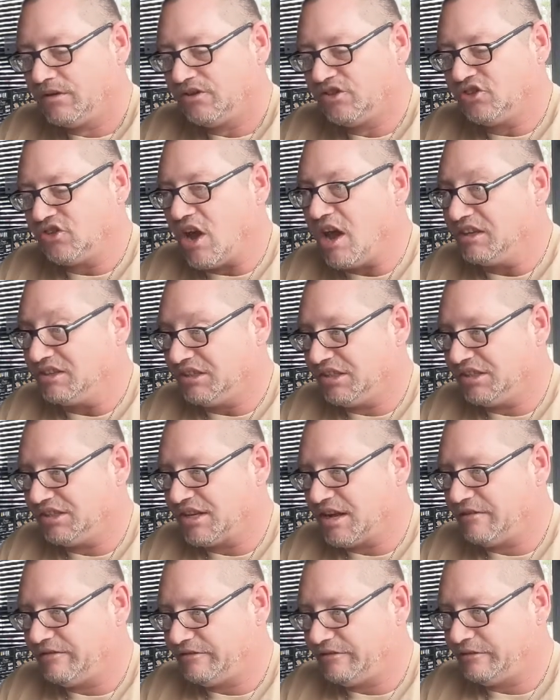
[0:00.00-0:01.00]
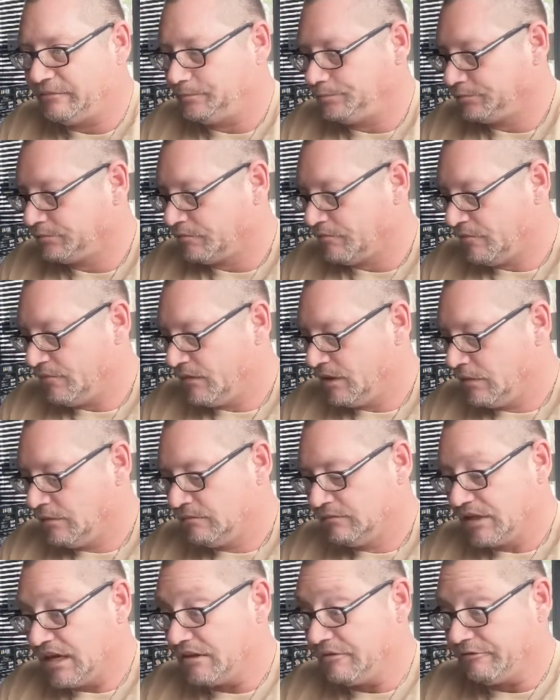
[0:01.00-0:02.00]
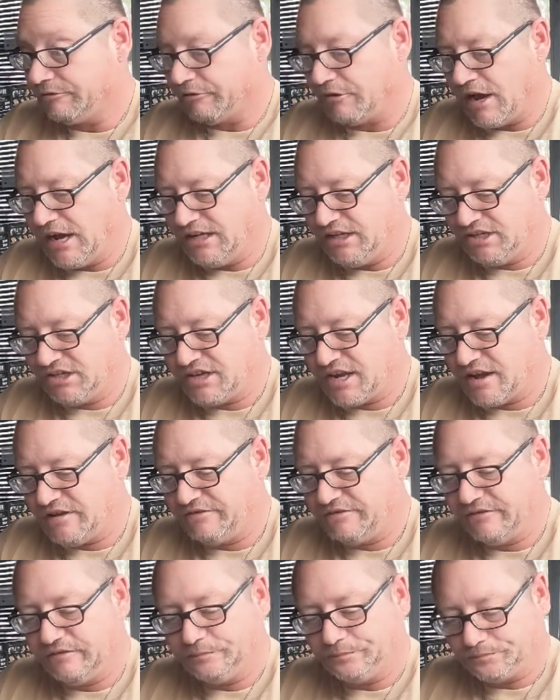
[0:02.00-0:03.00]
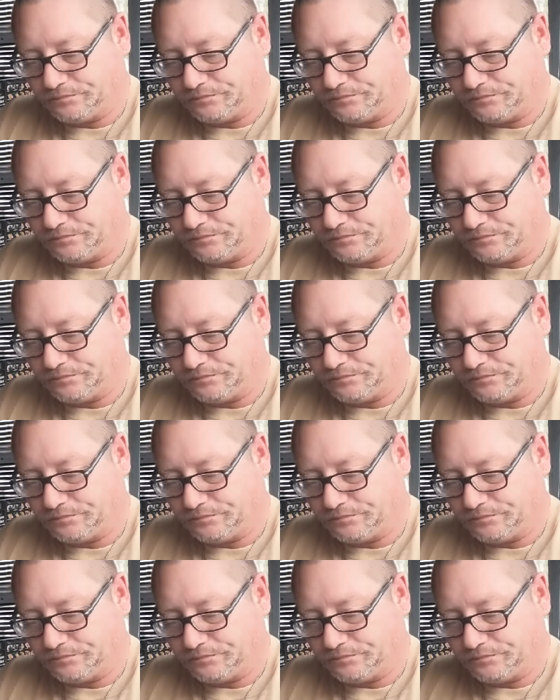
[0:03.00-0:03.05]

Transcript: saucy stuff and fried stuff.